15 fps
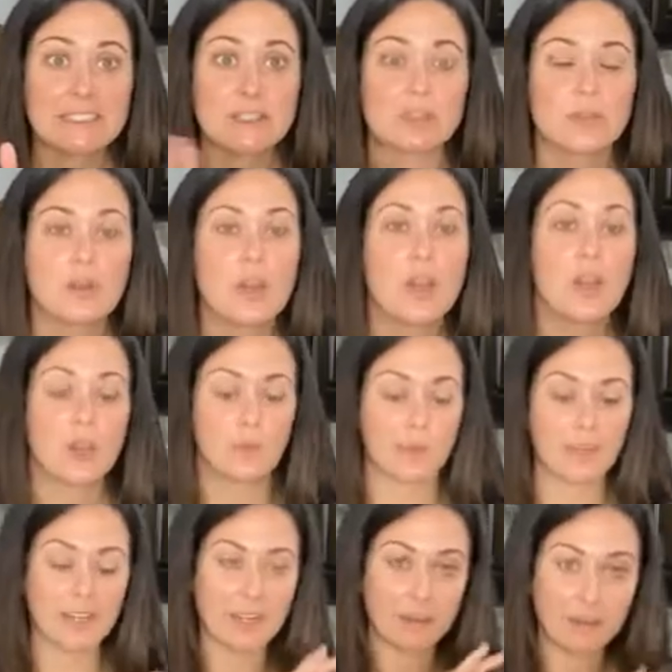So we
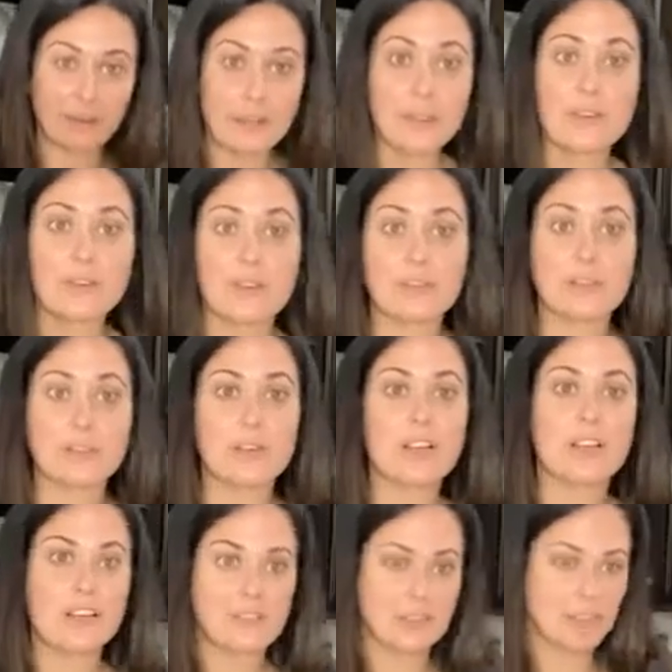need a big griddle
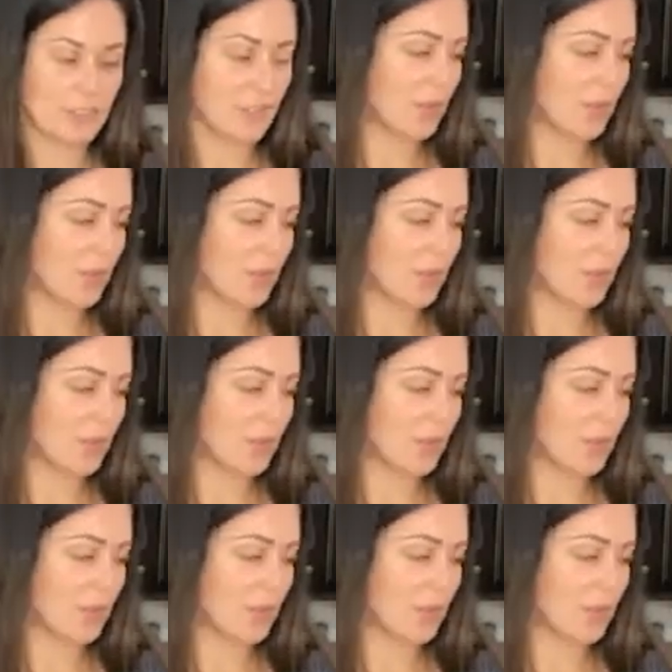to cook